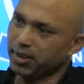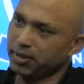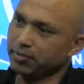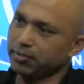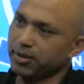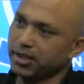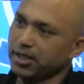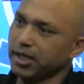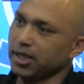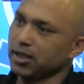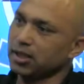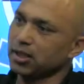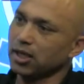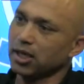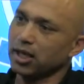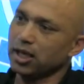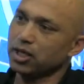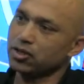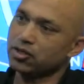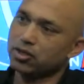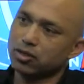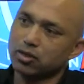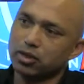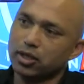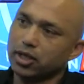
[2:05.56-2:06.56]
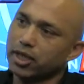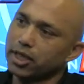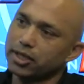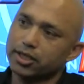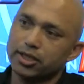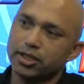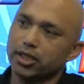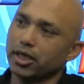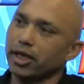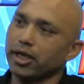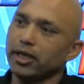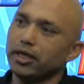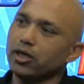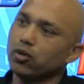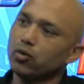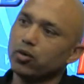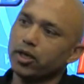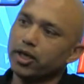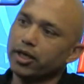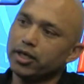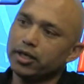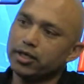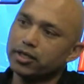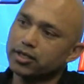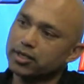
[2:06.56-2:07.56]
But that allows you to catch
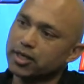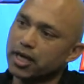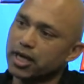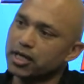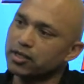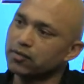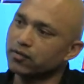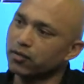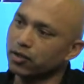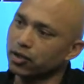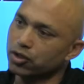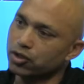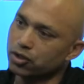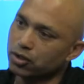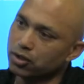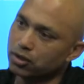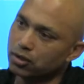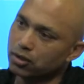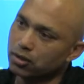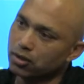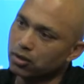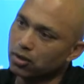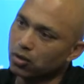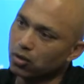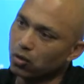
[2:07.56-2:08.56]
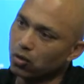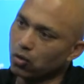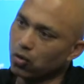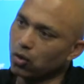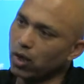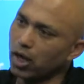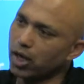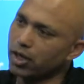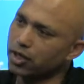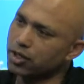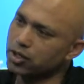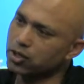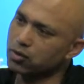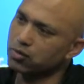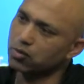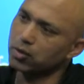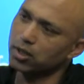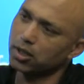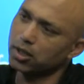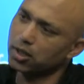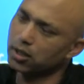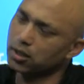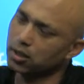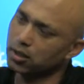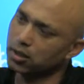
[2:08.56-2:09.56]
any size fish, or how does it
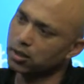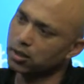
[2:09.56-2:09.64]
work?